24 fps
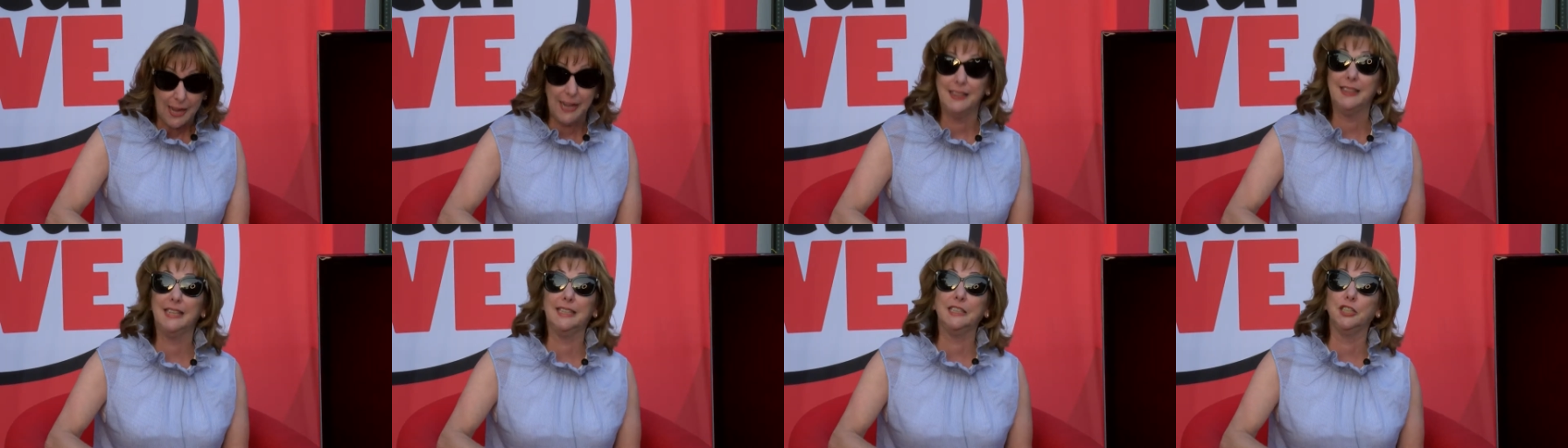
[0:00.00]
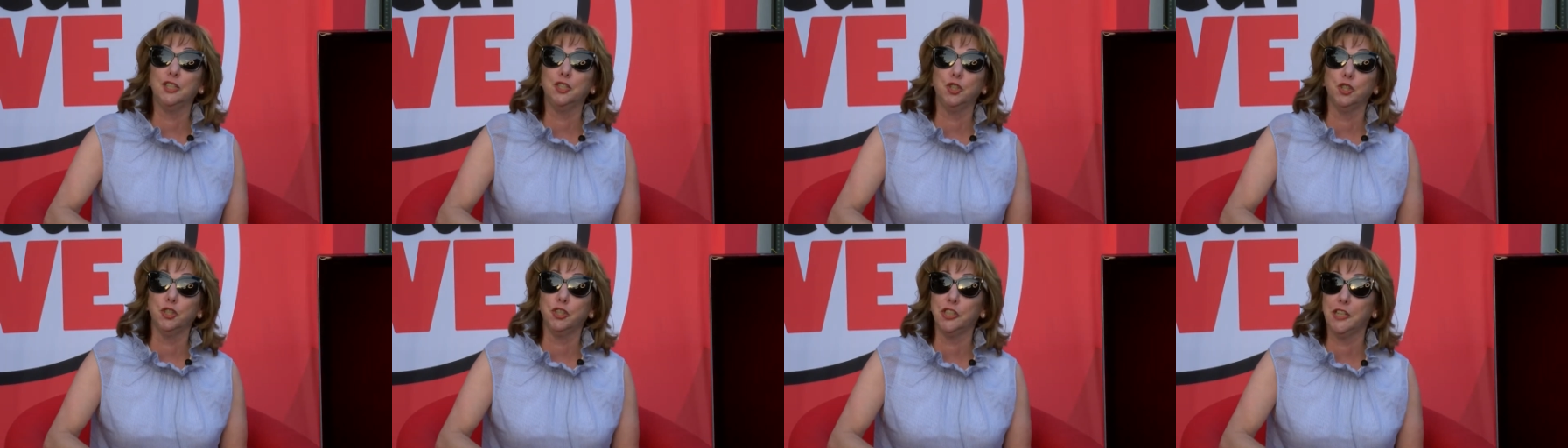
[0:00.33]
This
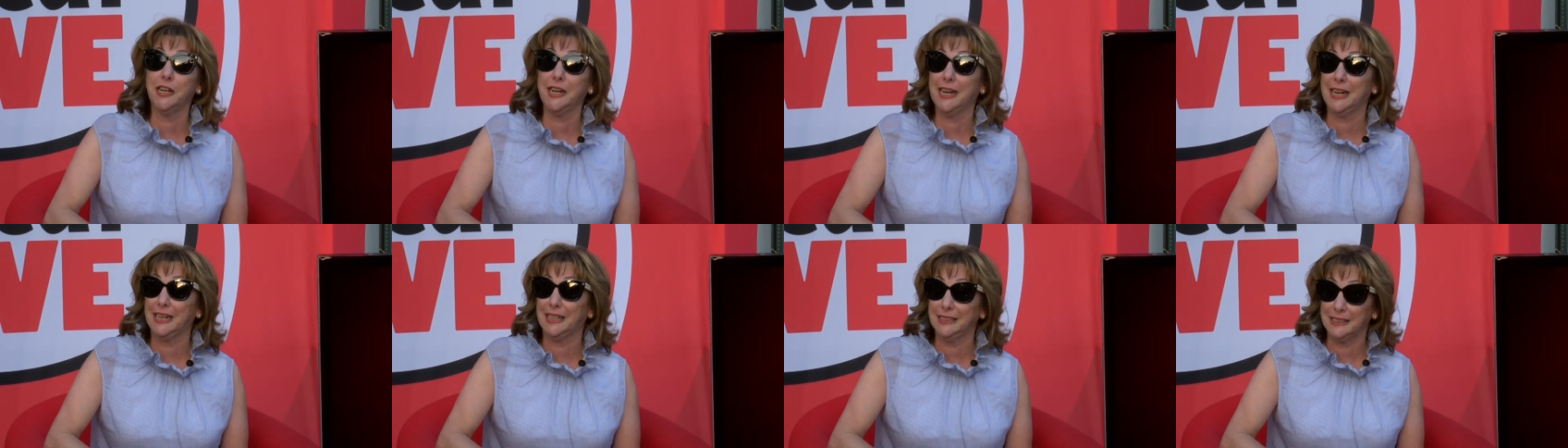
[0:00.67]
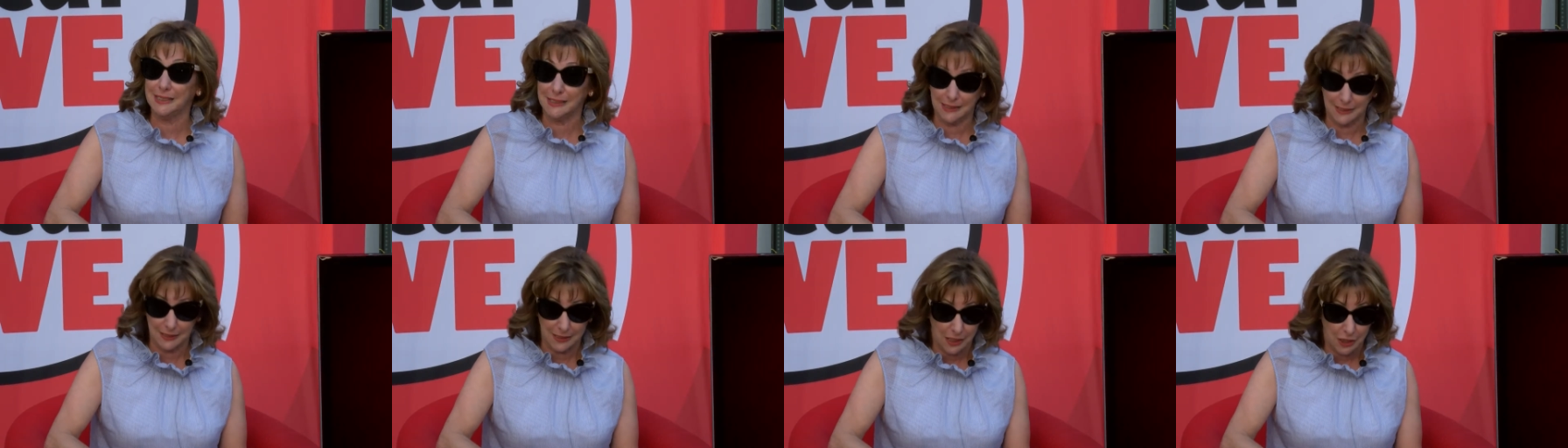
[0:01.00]
is your chance
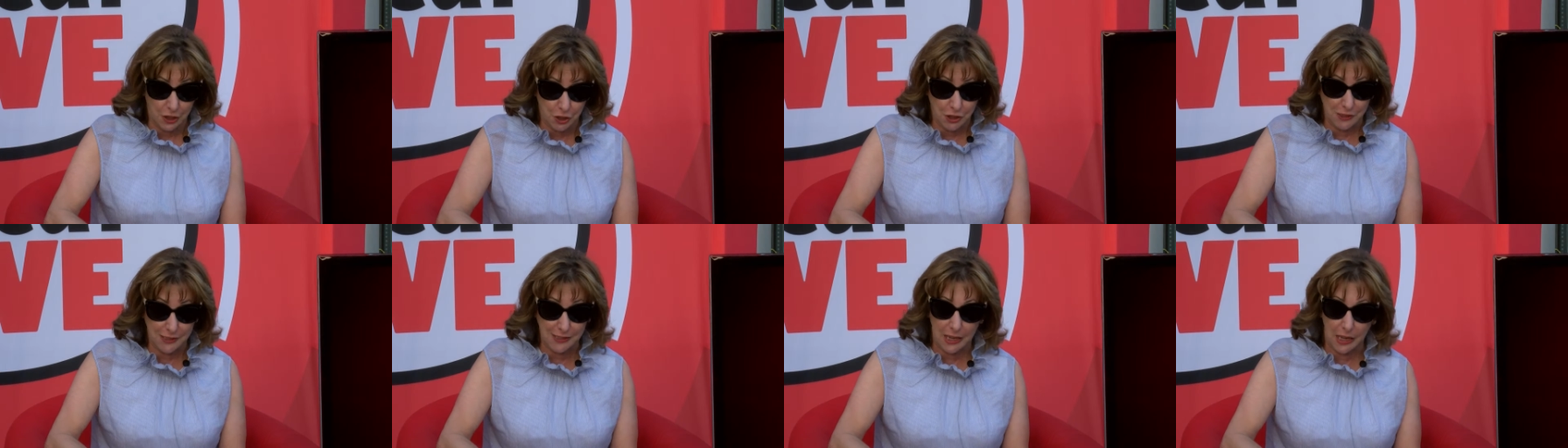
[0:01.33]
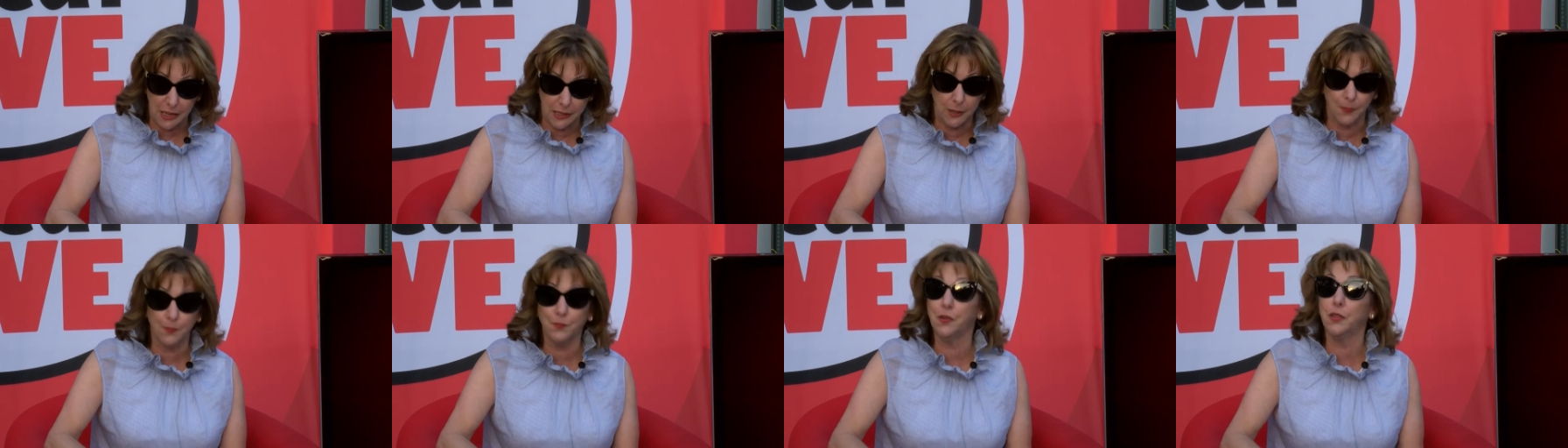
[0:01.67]
to
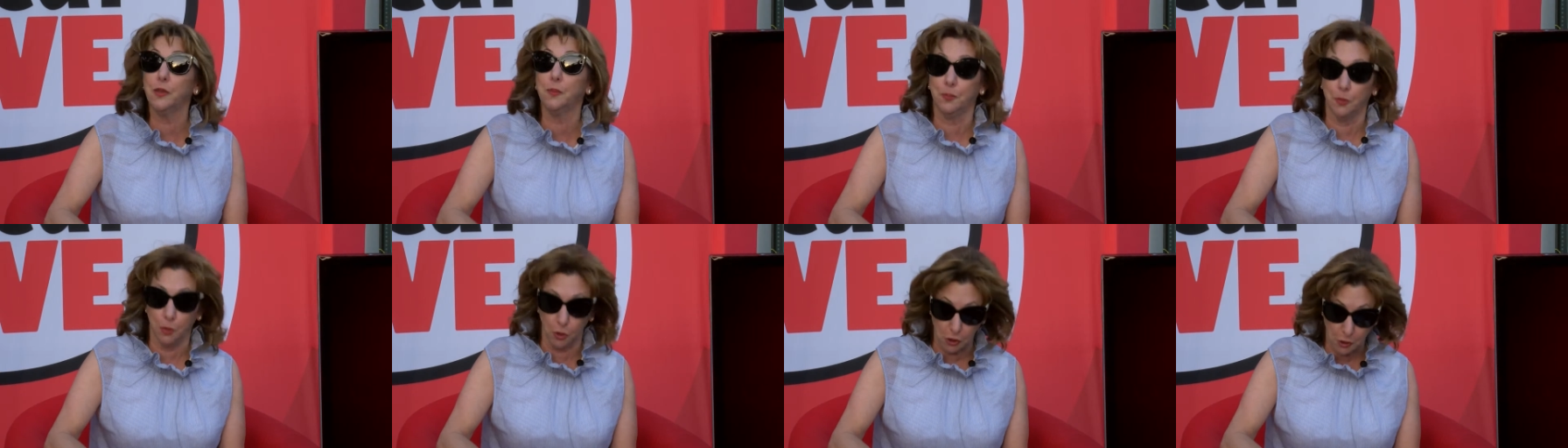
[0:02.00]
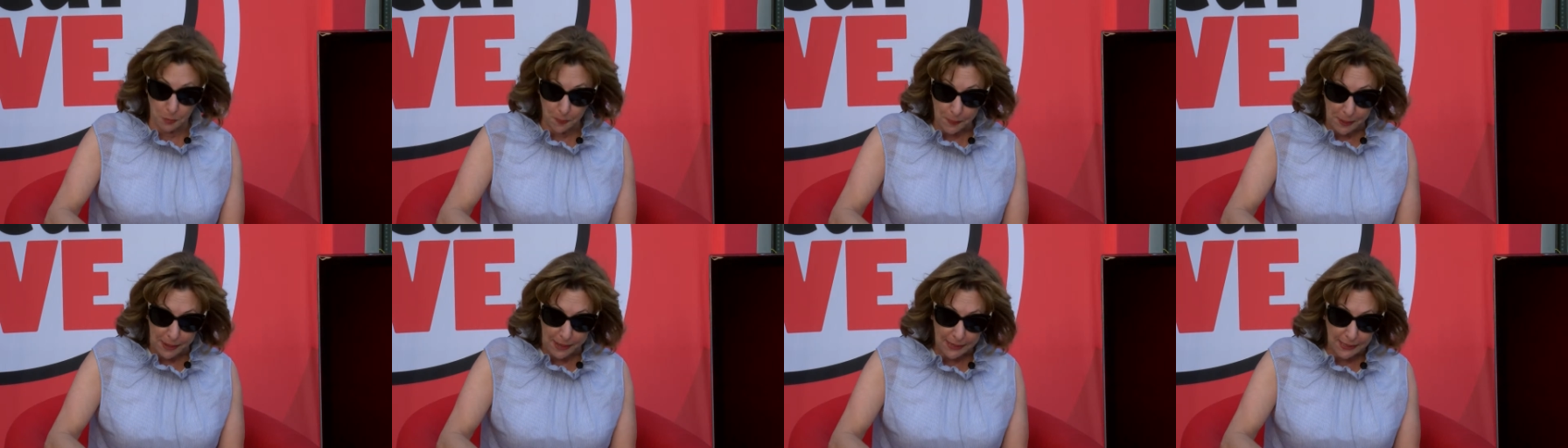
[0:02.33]
sign up for the Bruce
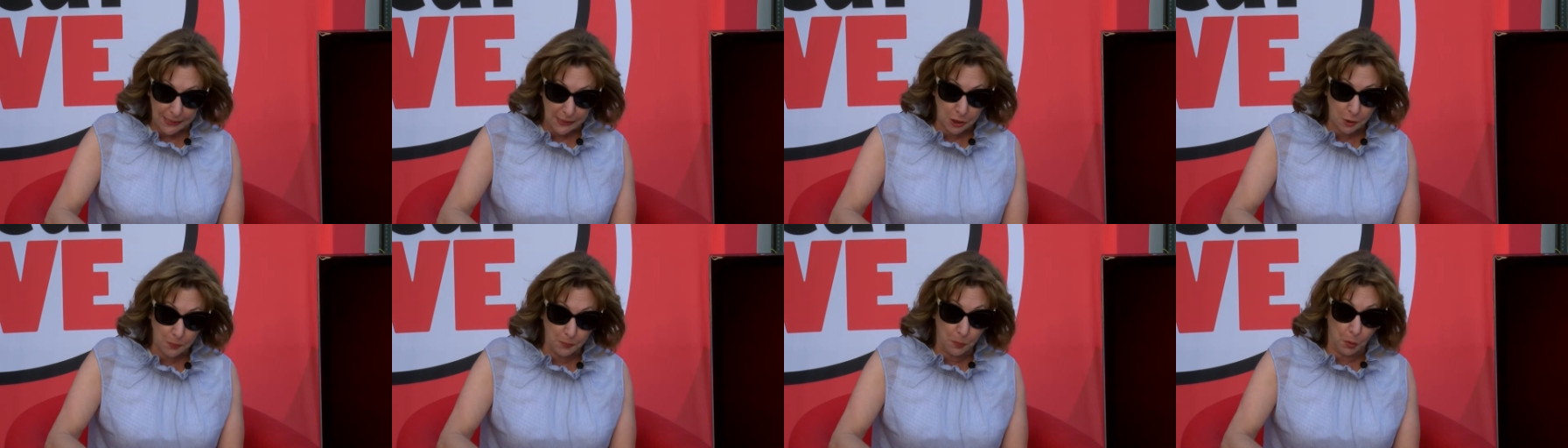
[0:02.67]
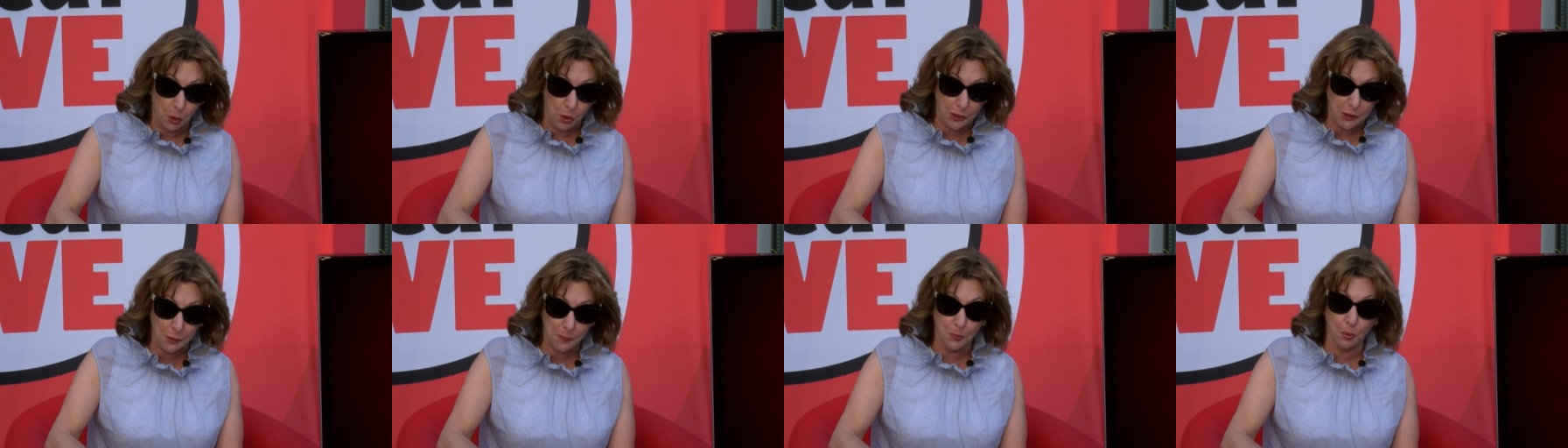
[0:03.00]
Beck
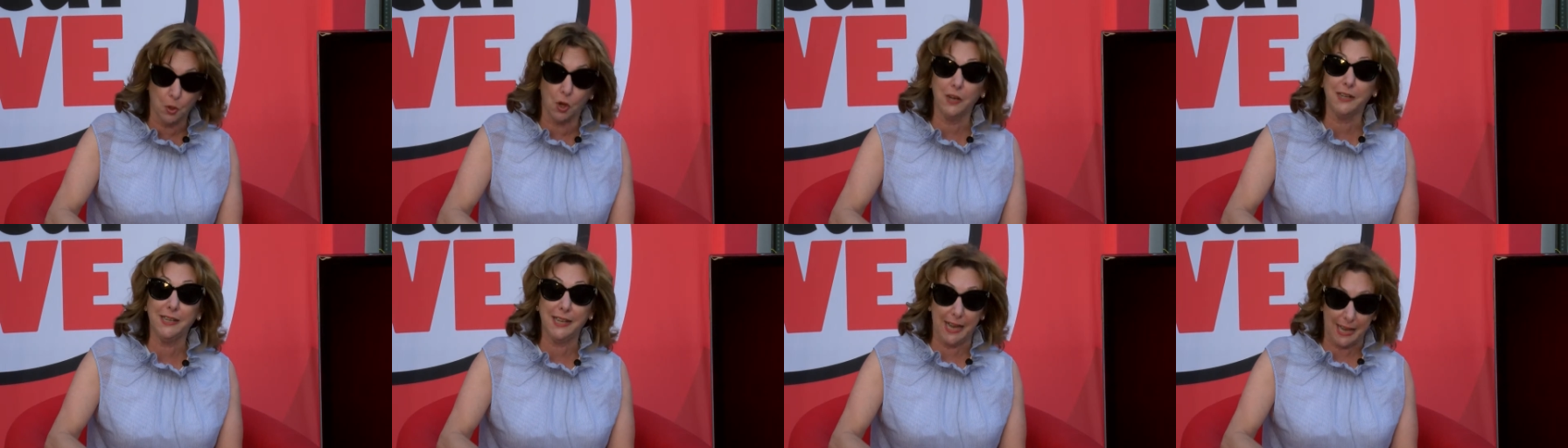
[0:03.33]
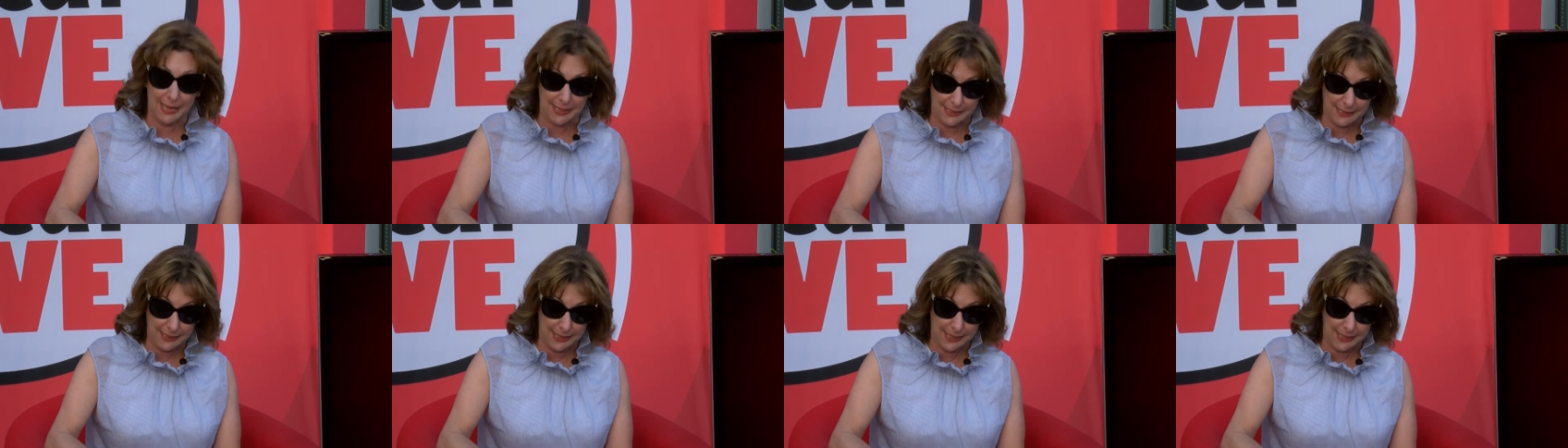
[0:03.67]
Sports
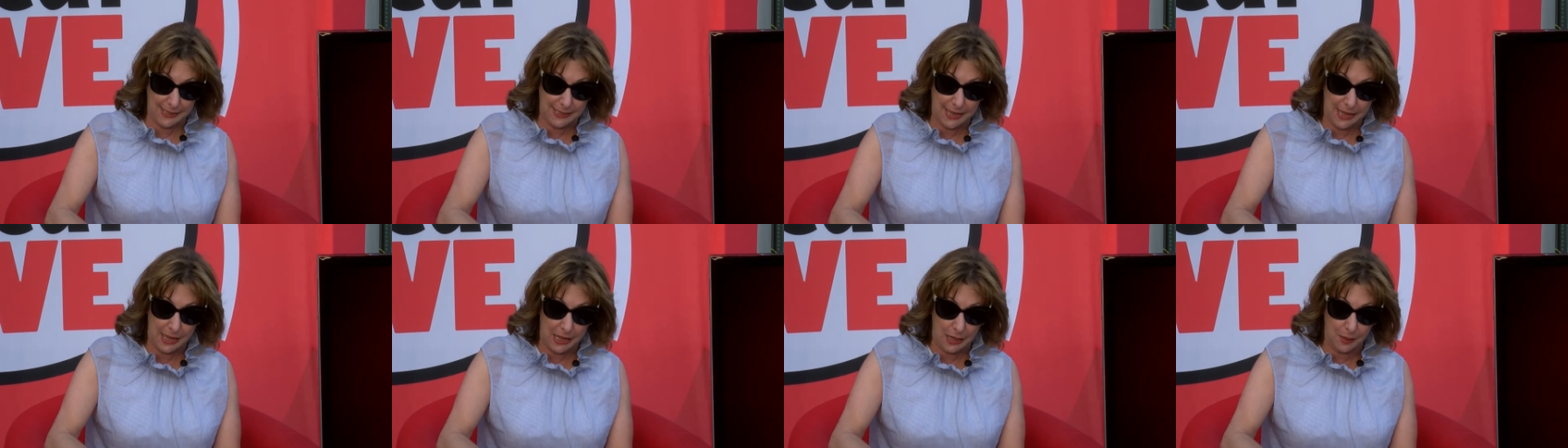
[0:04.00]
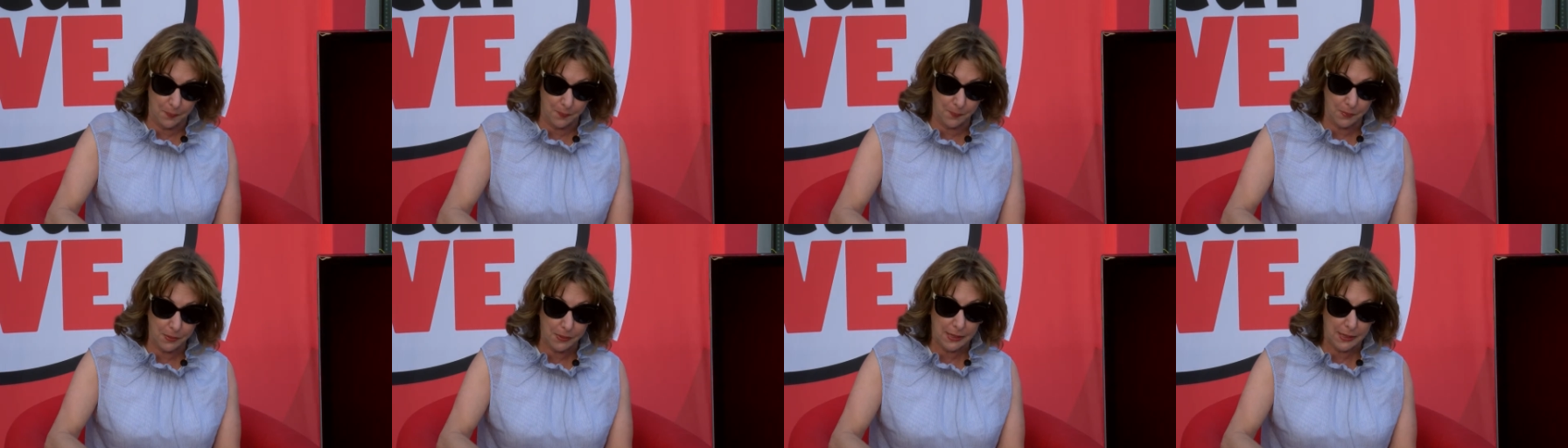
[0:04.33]
Broadcasting Camp